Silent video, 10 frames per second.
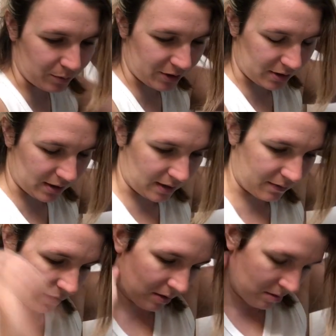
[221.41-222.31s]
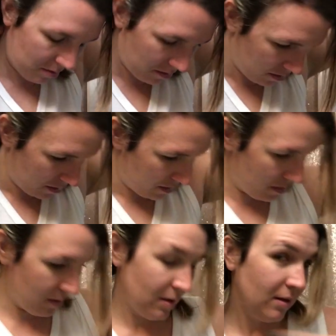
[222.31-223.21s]
which is kind of fun
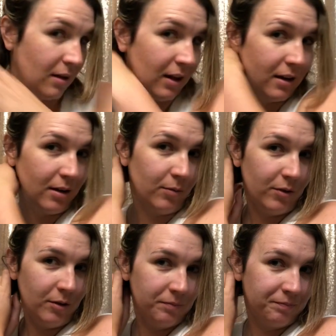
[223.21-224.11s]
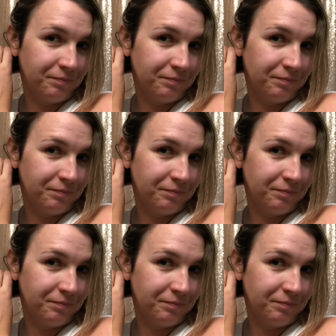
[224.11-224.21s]
and helpful.